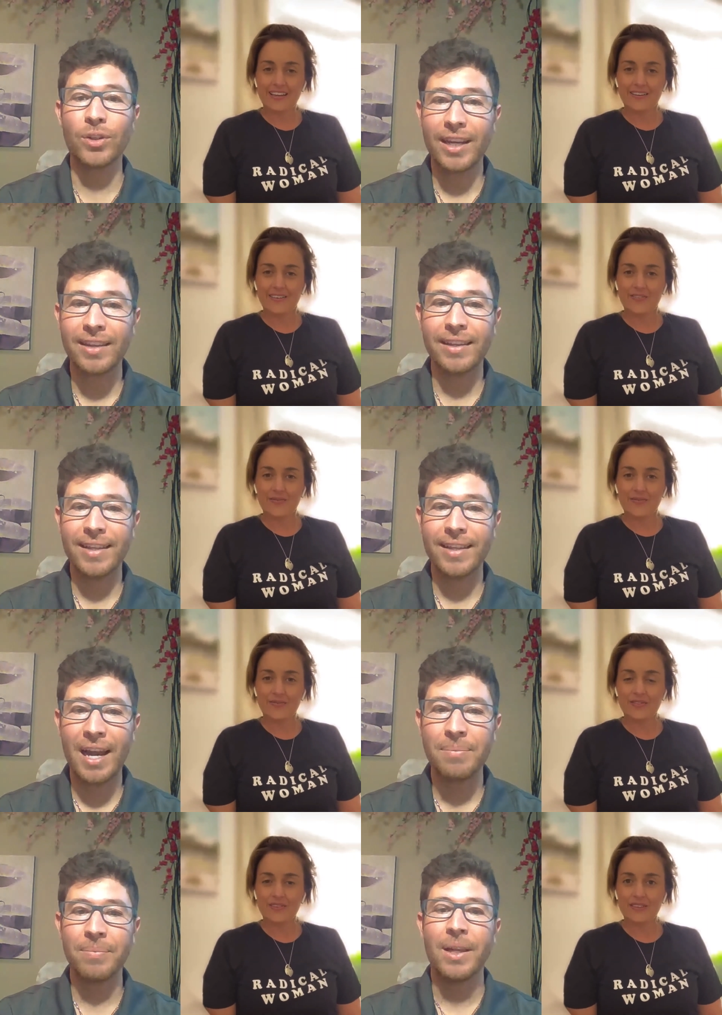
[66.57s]
Speaker 1: for taking the
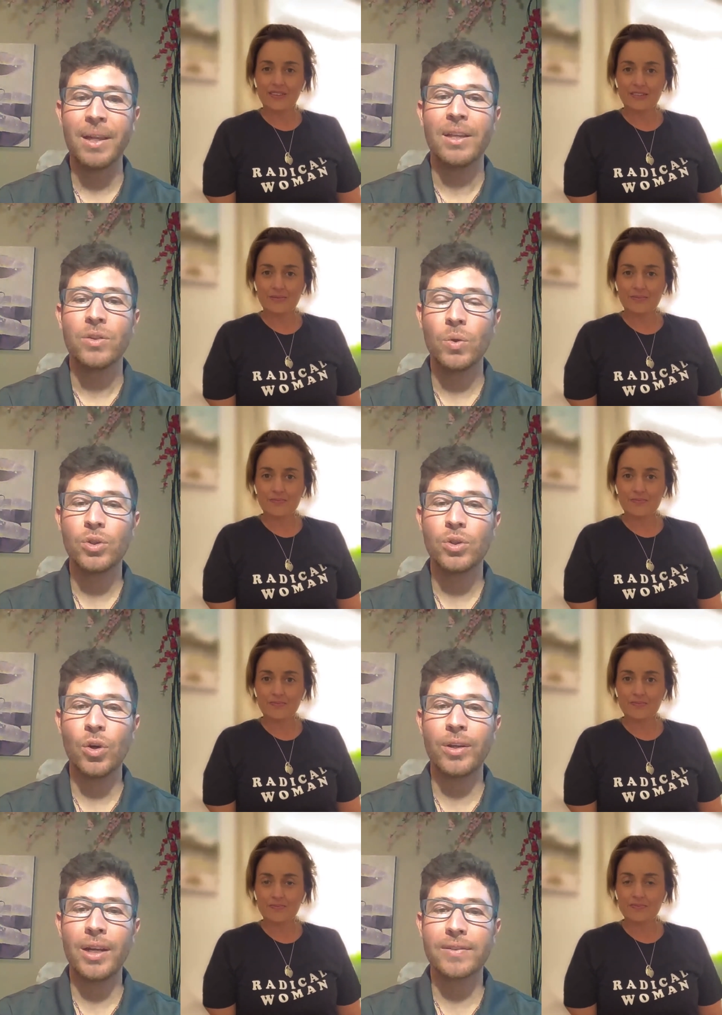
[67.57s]
time to
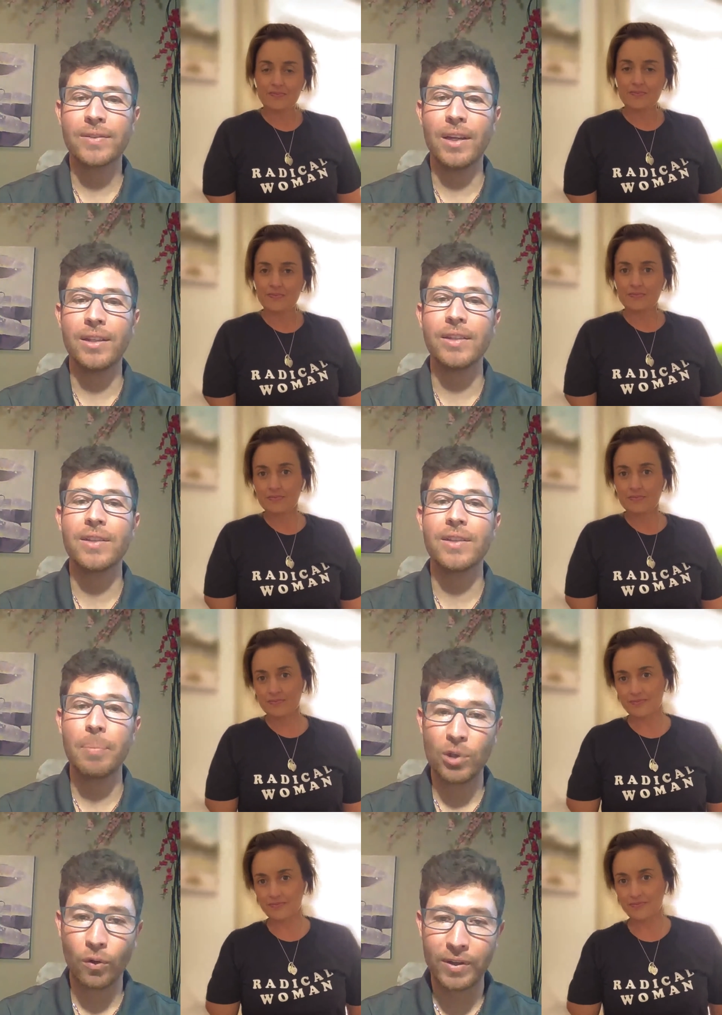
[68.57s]
join us on this
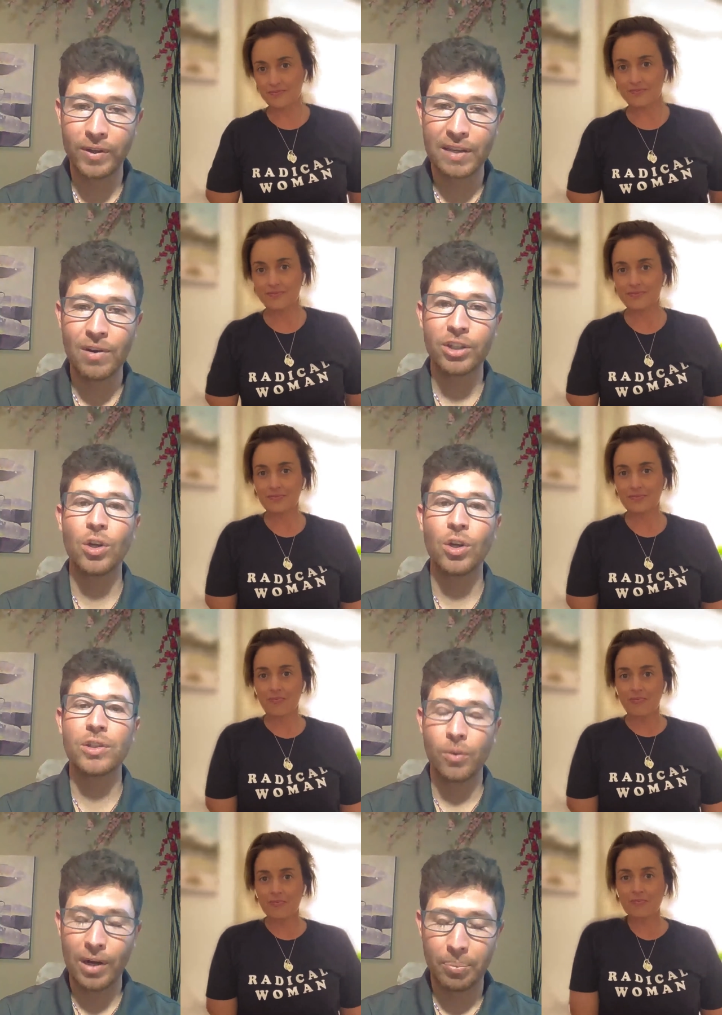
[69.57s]
episode of Vestibular
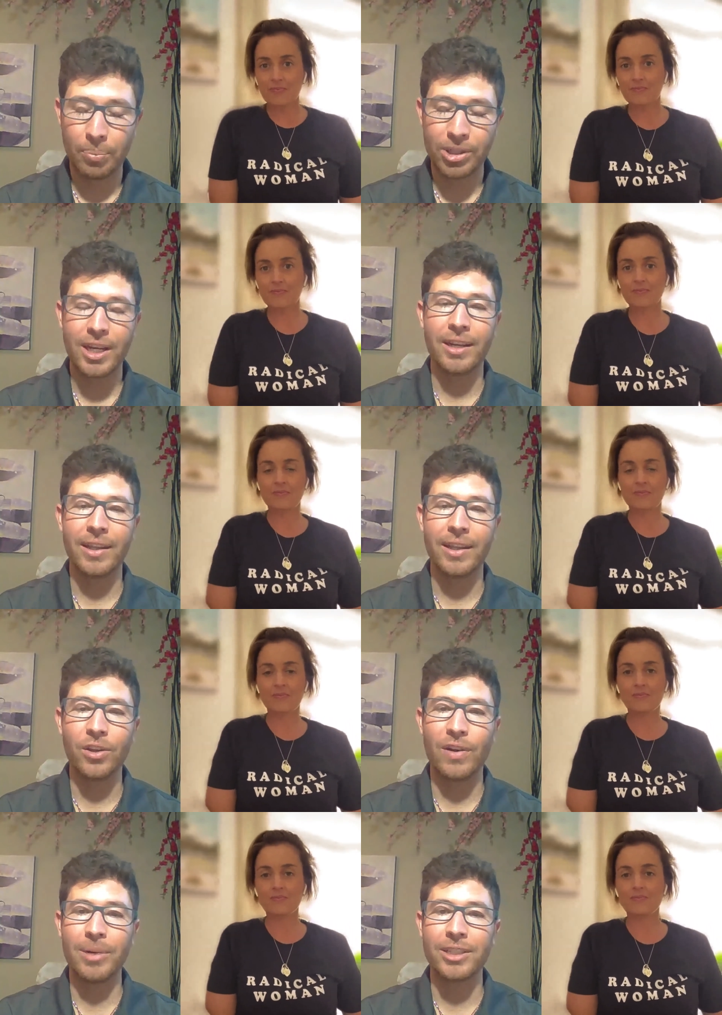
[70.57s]
Talks. I really appreciate it.
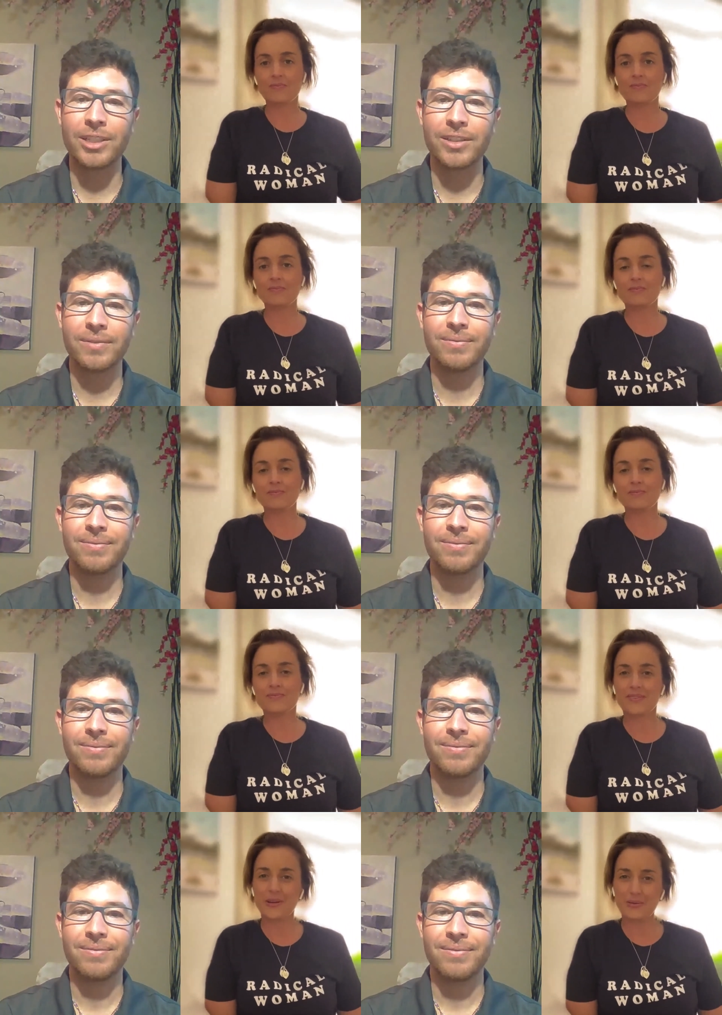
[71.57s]
Thank you very much.
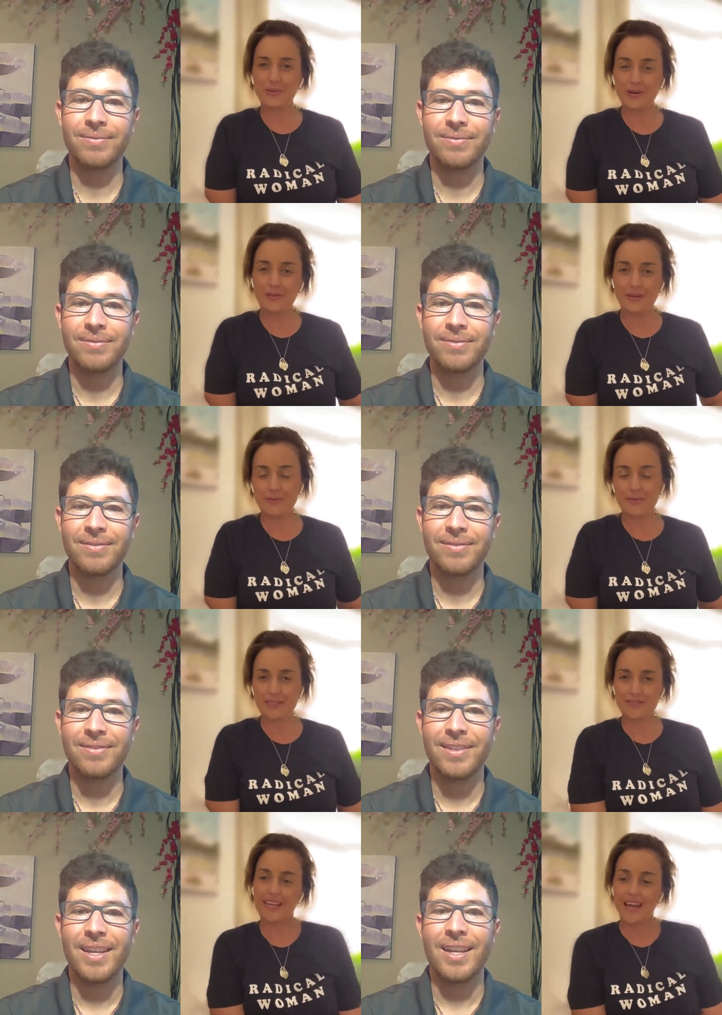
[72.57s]
Speaker 2: Not a problem.
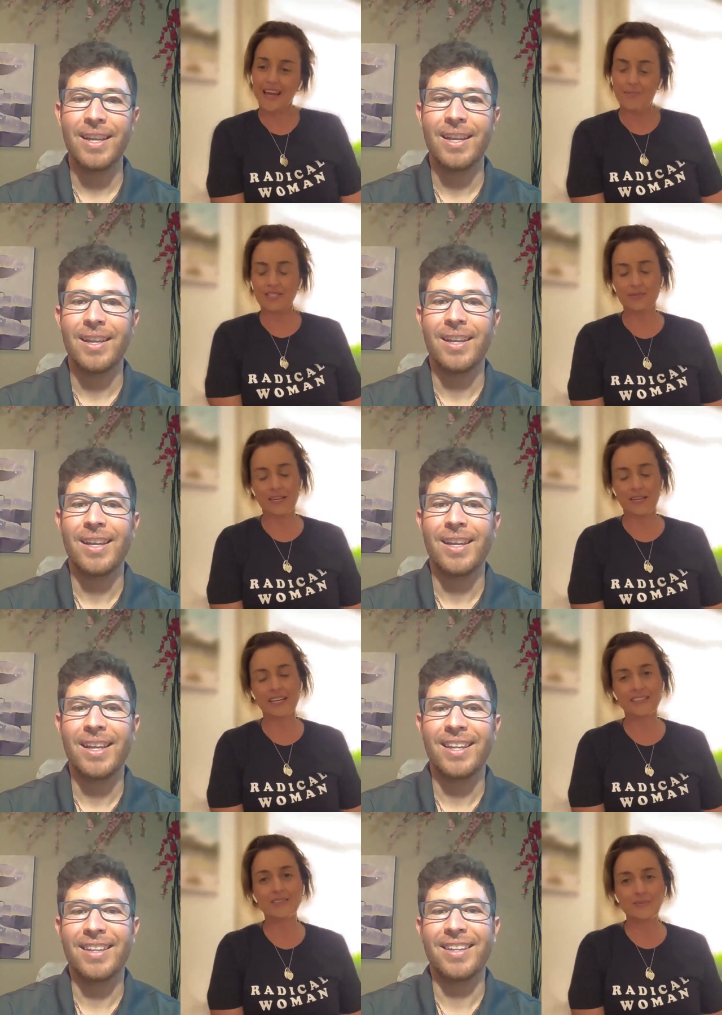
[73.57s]
I'm happy to be
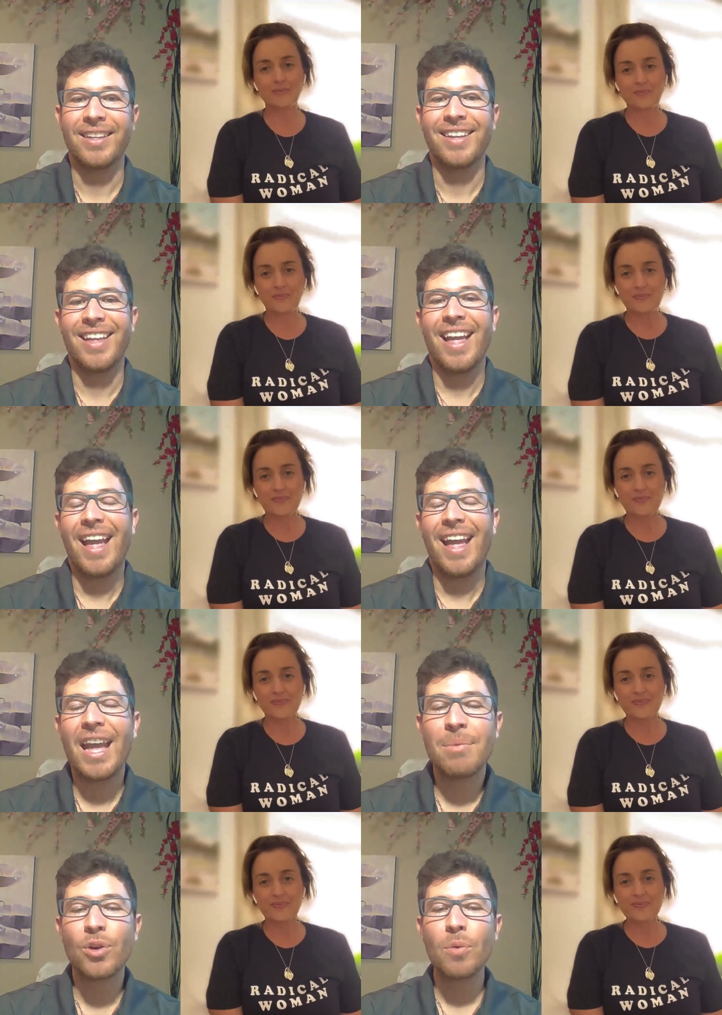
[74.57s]
here.
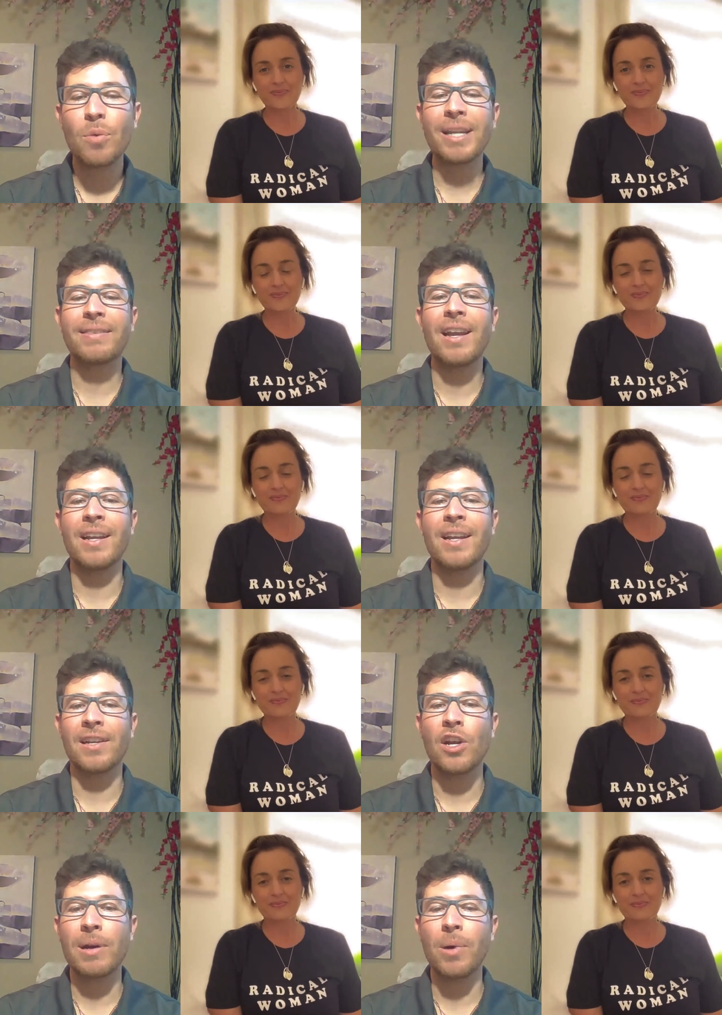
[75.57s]
Speaker 1: Amy, do you mind telling us
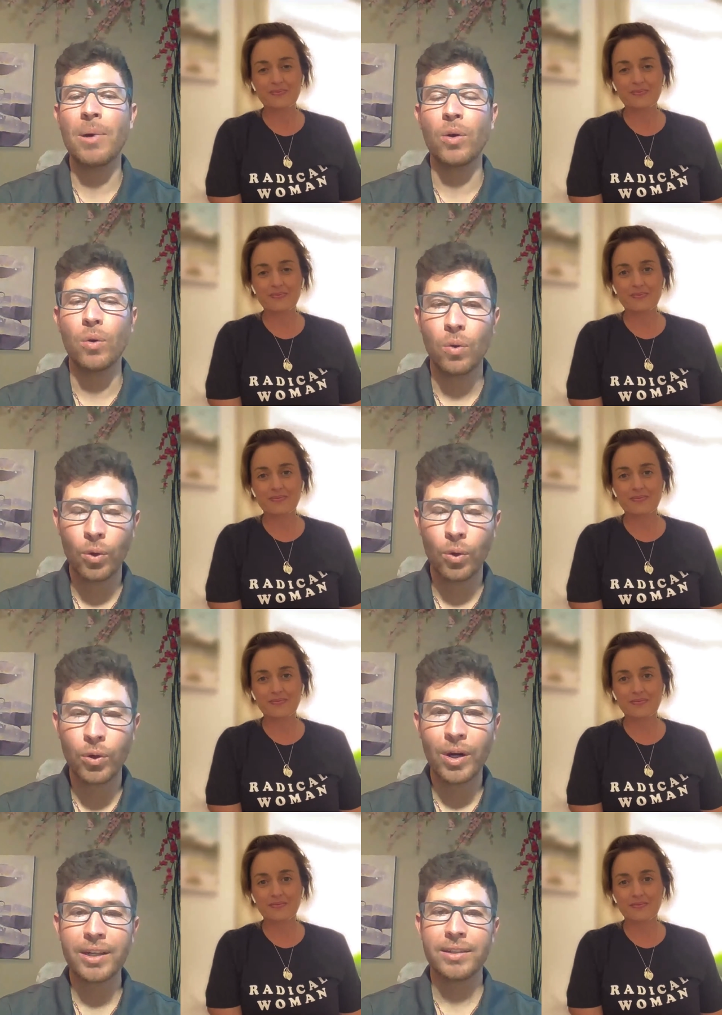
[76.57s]
a little bit about who
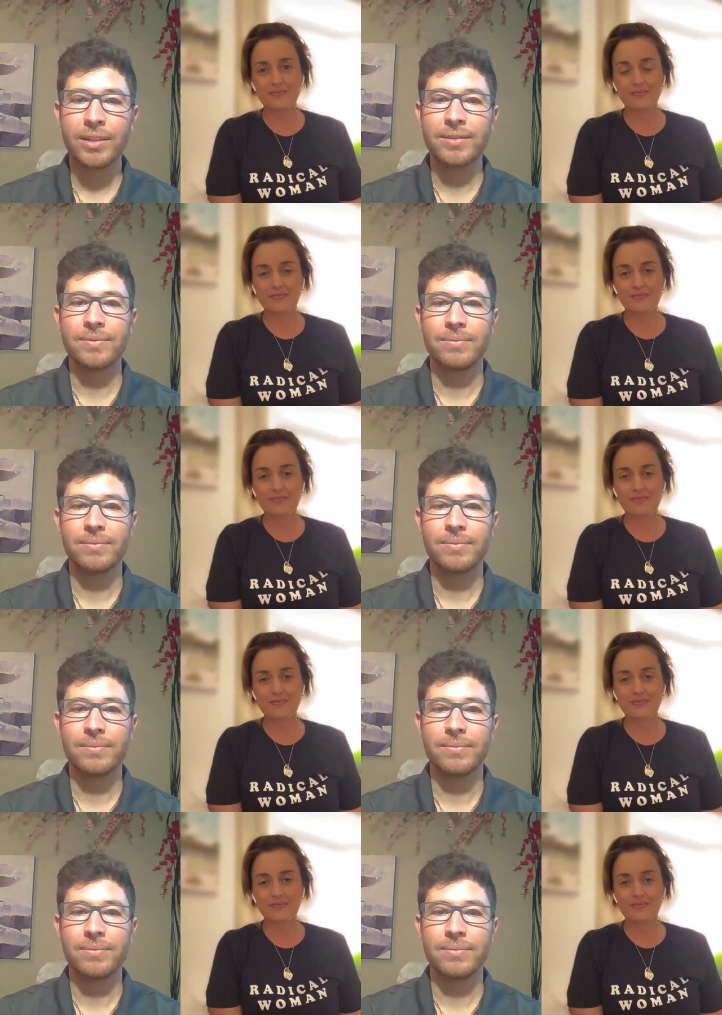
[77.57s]
you are?